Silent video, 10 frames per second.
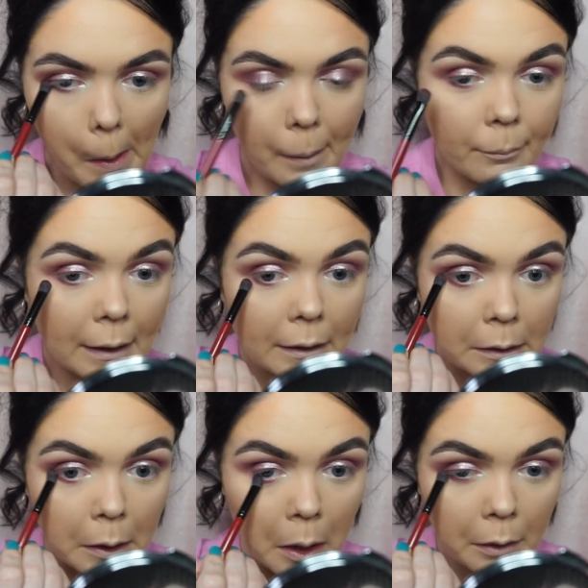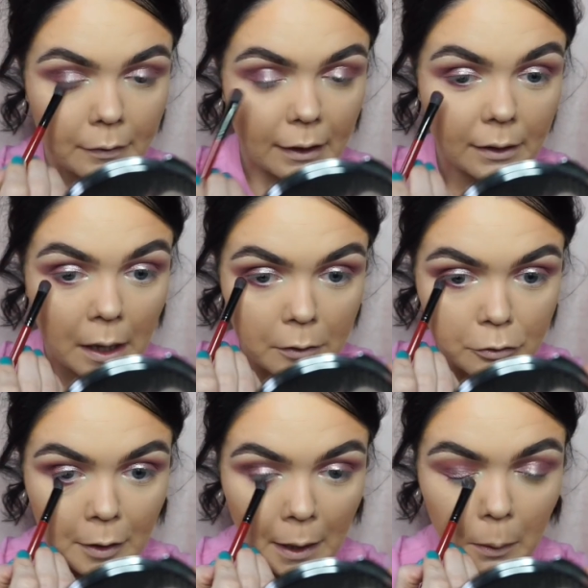and blending all of that
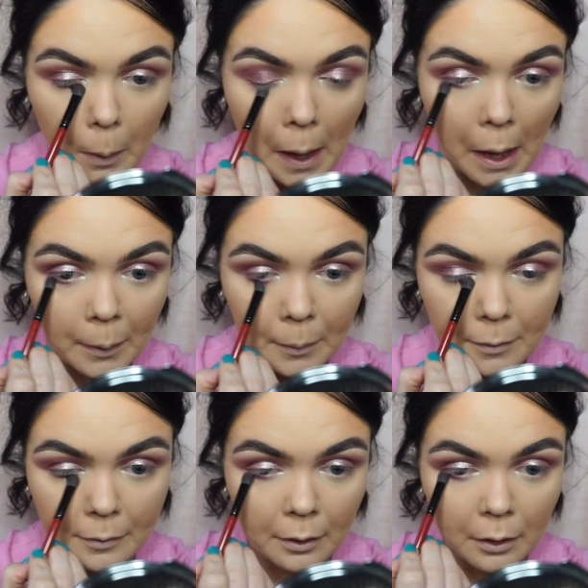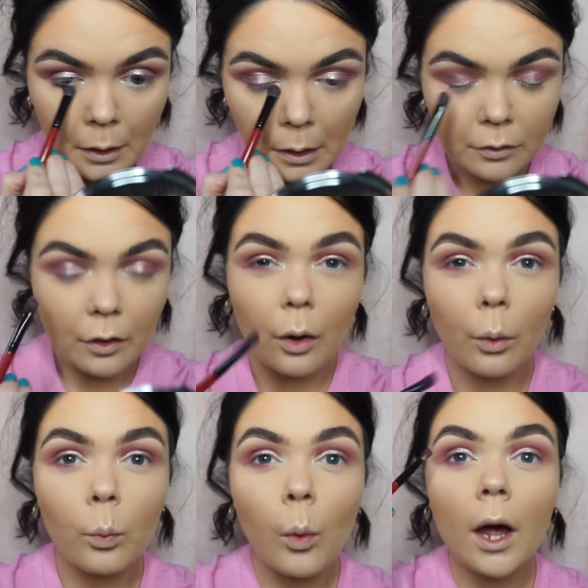shadow out. So
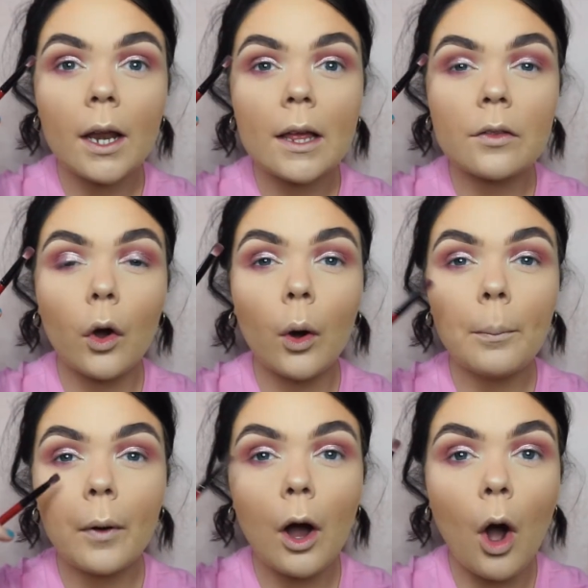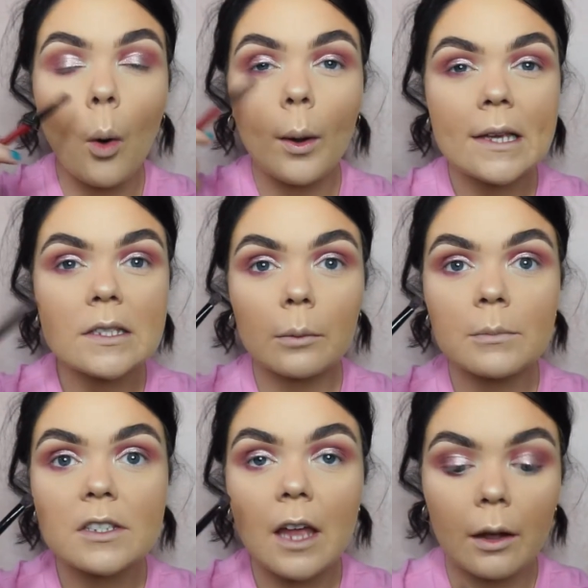what is up always
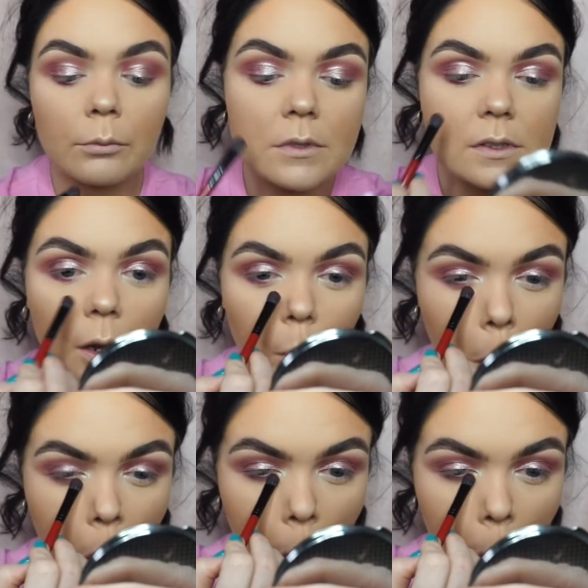comes down. So